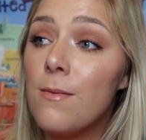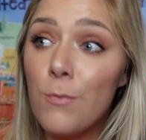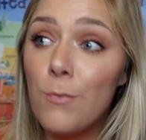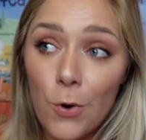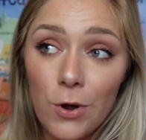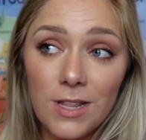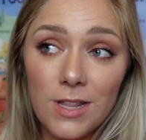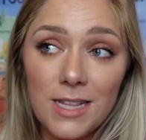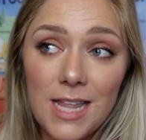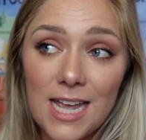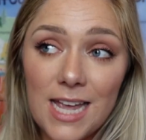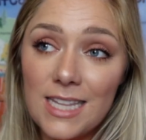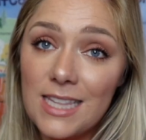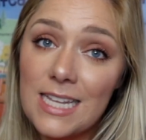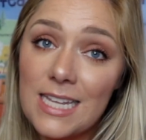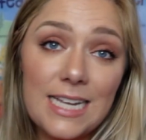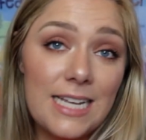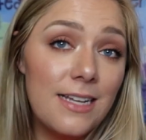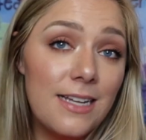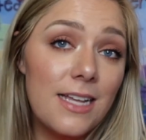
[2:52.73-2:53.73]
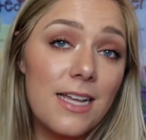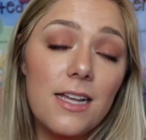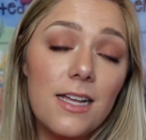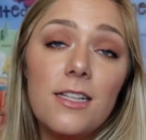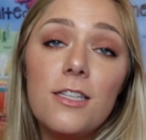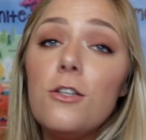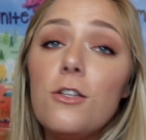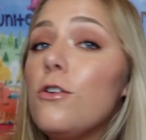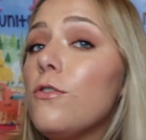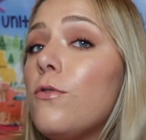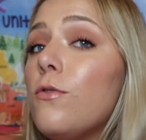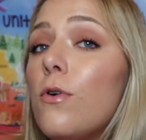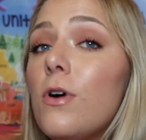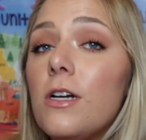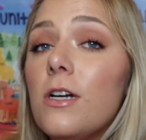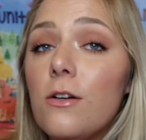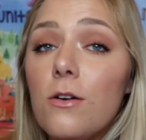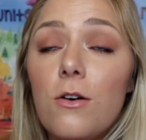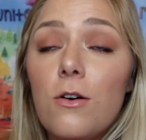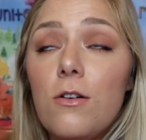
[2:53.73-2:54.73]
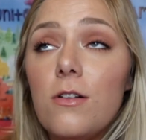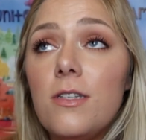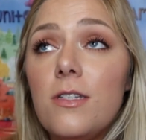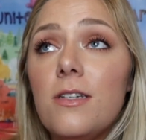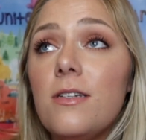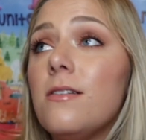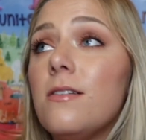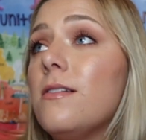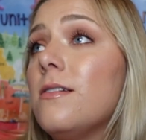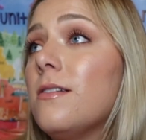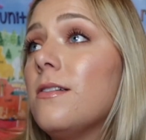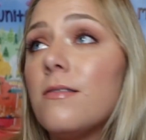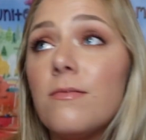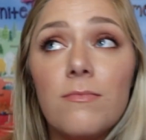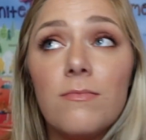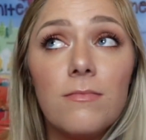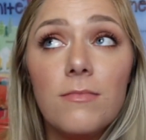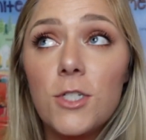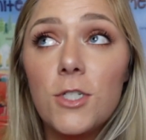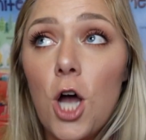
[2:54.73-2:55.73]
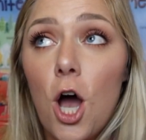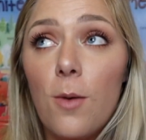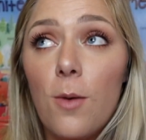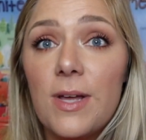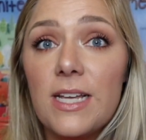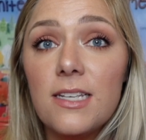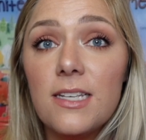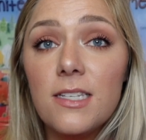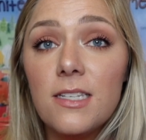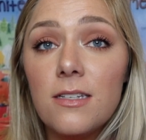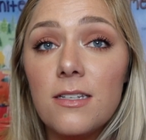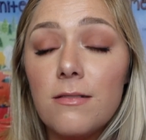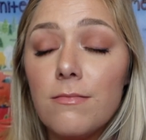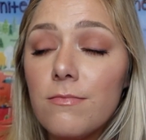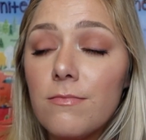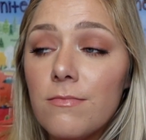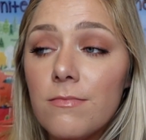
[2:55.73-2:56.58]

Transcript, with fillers: more than likely, it's little 4-year-old Thomas.